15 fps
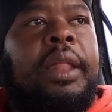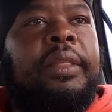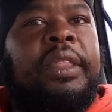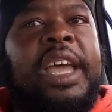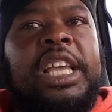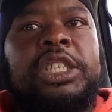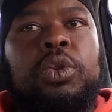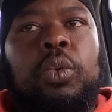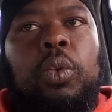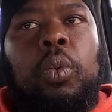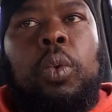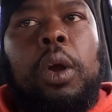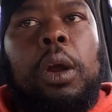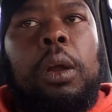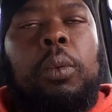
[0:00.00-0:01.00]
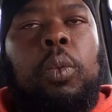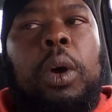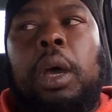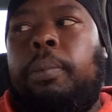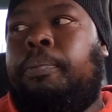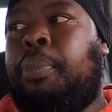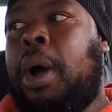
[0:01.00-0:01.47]
That's what
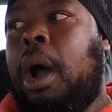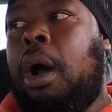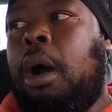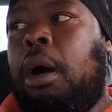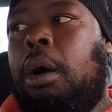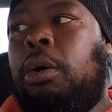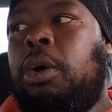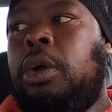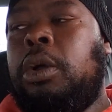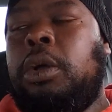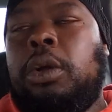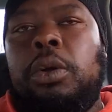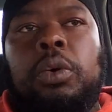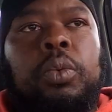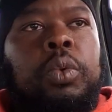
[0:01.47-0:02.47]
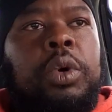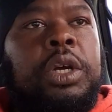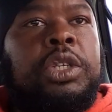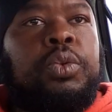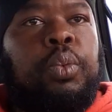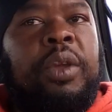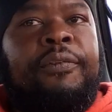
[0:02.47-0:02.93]
Paul
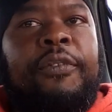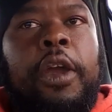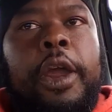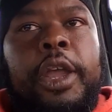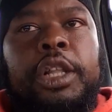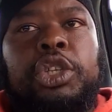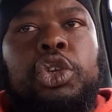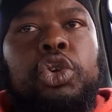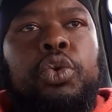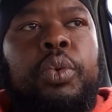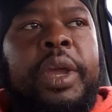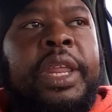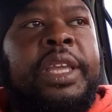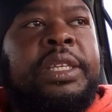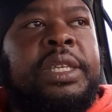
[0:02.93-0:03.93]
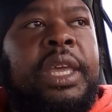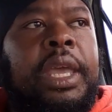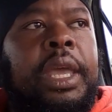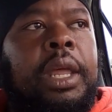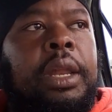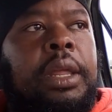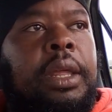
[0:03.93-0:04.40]
was referring to when he
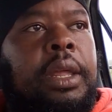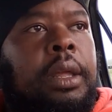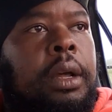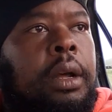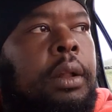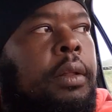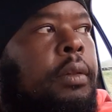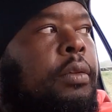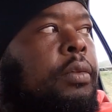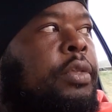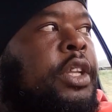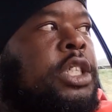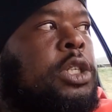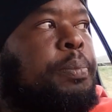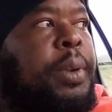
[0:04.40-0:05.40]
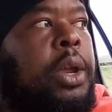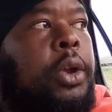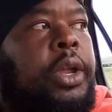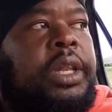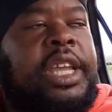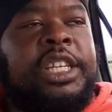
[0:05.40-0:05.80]
said the Spirit.